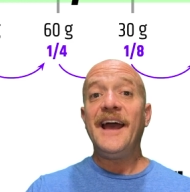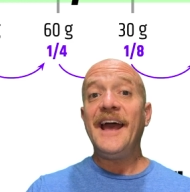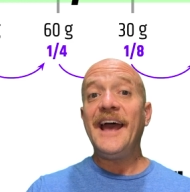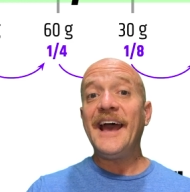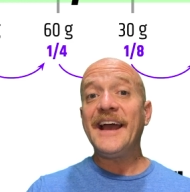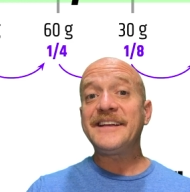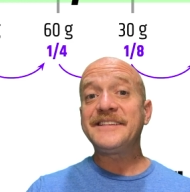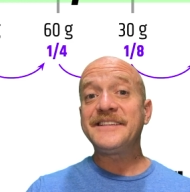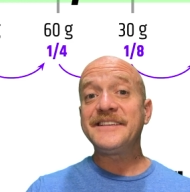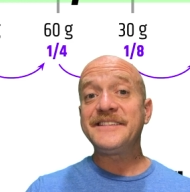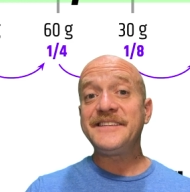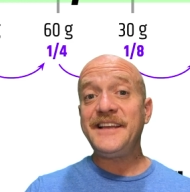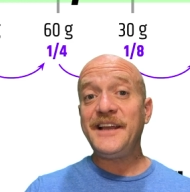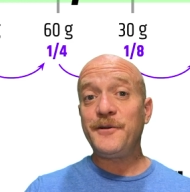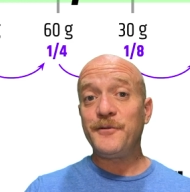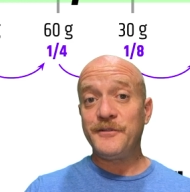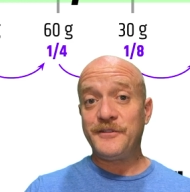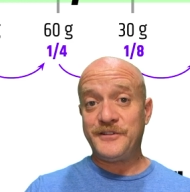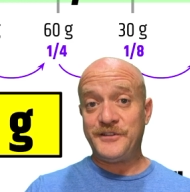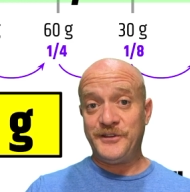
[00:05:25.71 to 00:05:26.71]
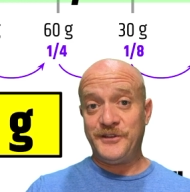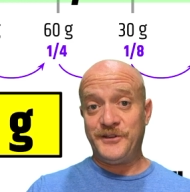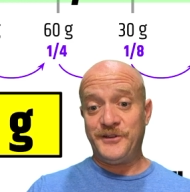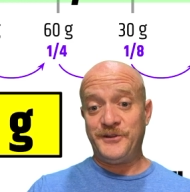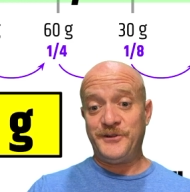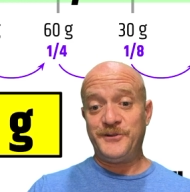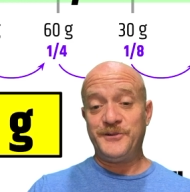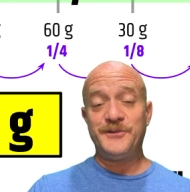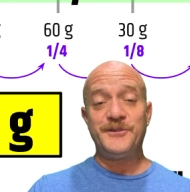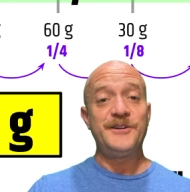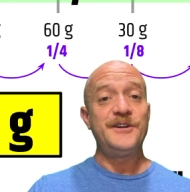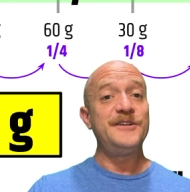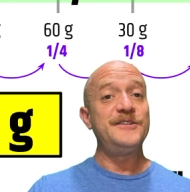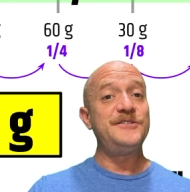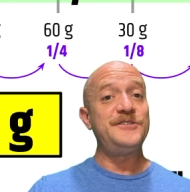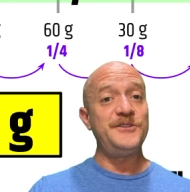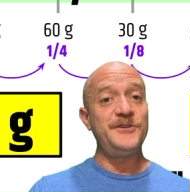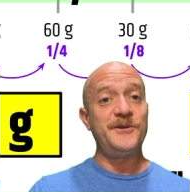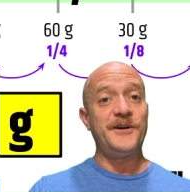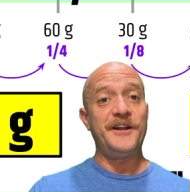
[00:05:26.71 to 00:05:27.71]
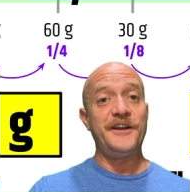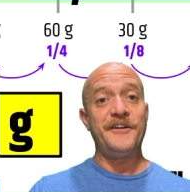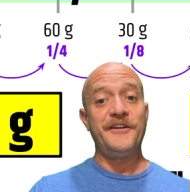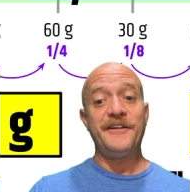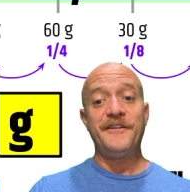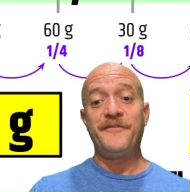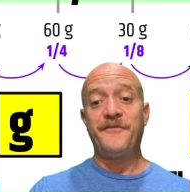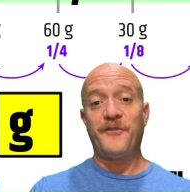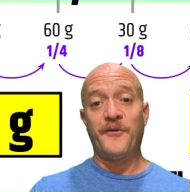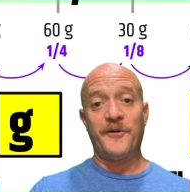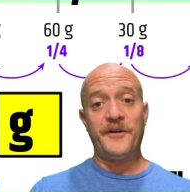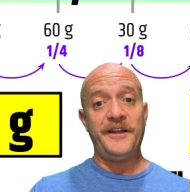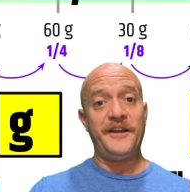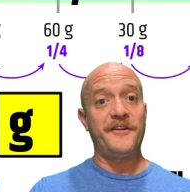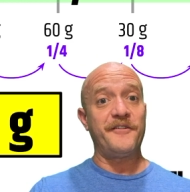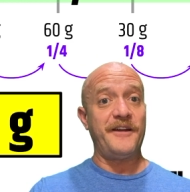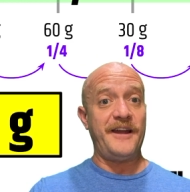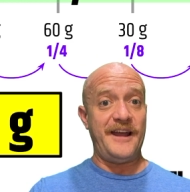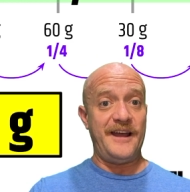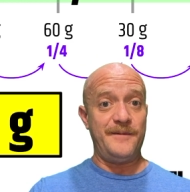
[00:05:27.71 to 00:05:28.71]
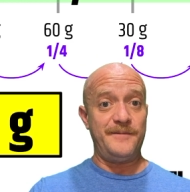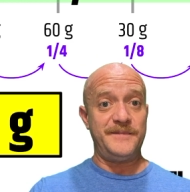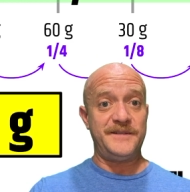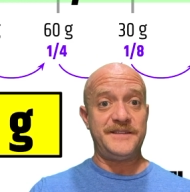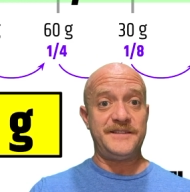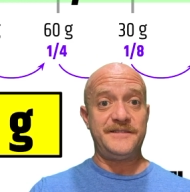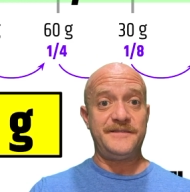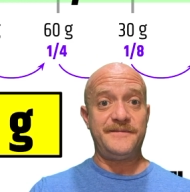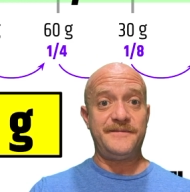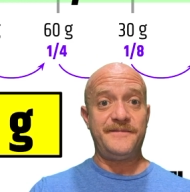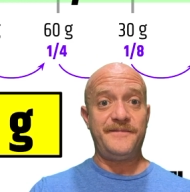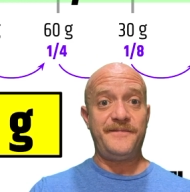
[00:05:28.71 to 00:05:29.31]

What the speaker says: X is equal to 240 grams.